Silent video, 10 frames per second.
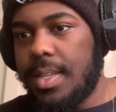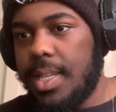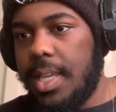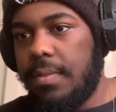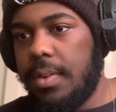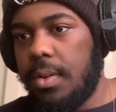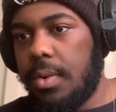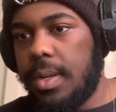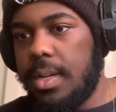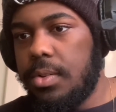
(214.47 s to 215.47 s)
Even
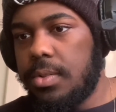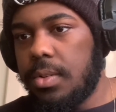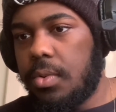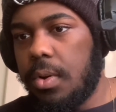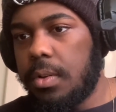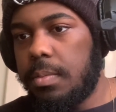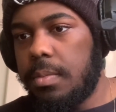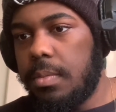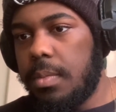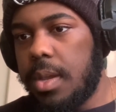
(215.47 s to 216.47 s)
knowing that it was a quirk
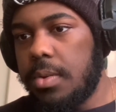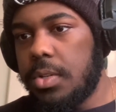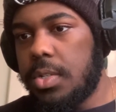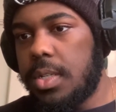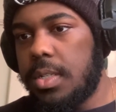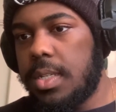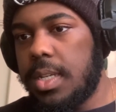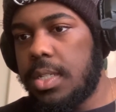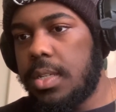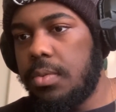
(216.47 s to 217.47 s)
marriage, she
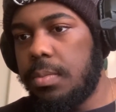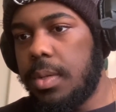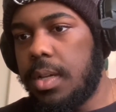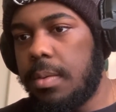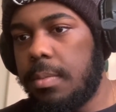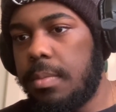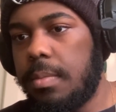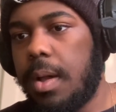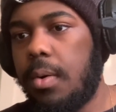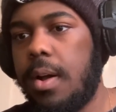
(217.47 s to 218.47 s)
said she would become
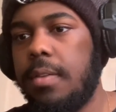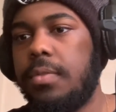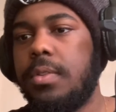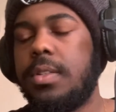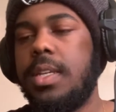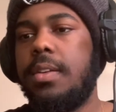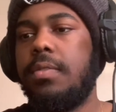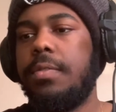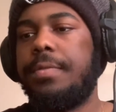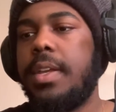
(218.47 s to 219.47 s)
my wife for the sake of
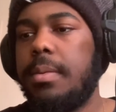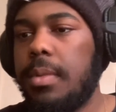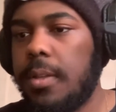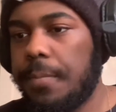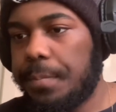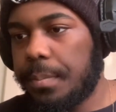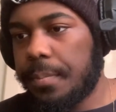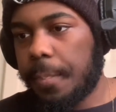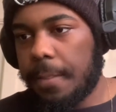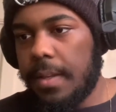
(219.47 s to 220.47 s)
her family.
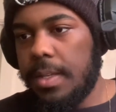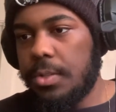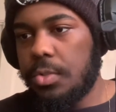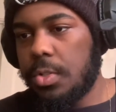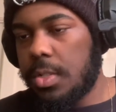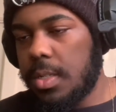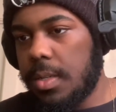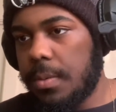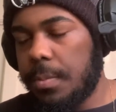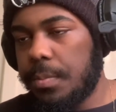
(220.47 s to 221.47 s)
Interesting.
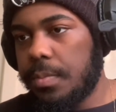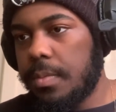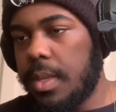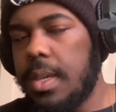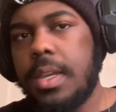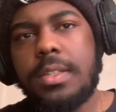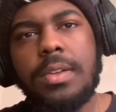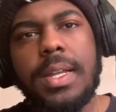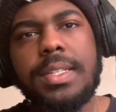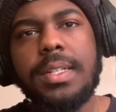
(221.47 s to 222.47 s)

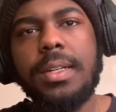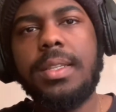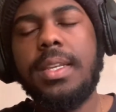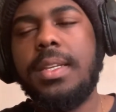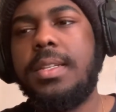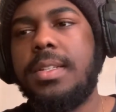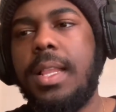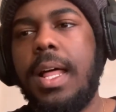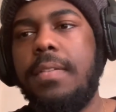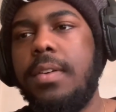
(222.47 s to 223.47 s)
So that's another thing, because a
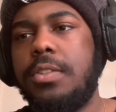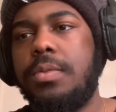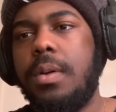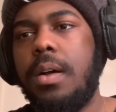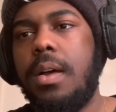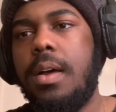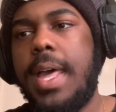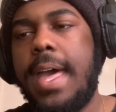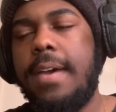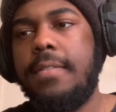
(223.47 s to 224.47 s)
lot of us
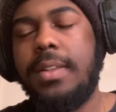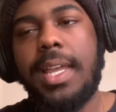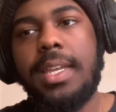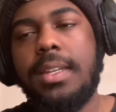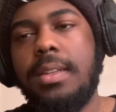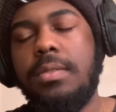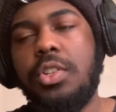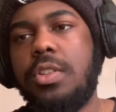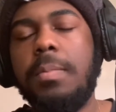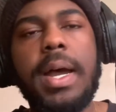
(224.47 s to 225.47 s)
have, like, in
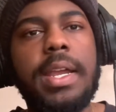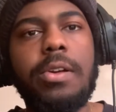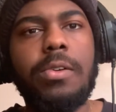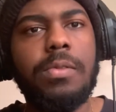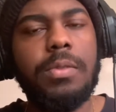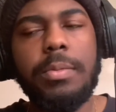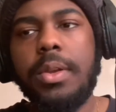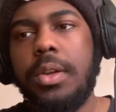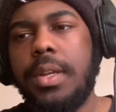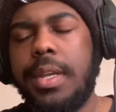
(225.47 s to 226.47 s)
just My Hero
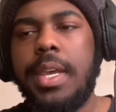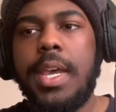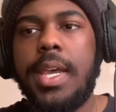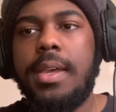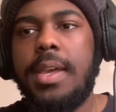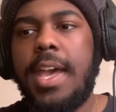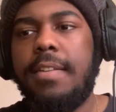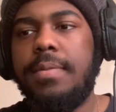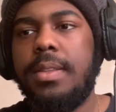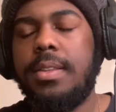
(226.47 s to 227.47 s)
community,
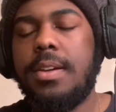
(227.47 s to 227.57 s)
have been,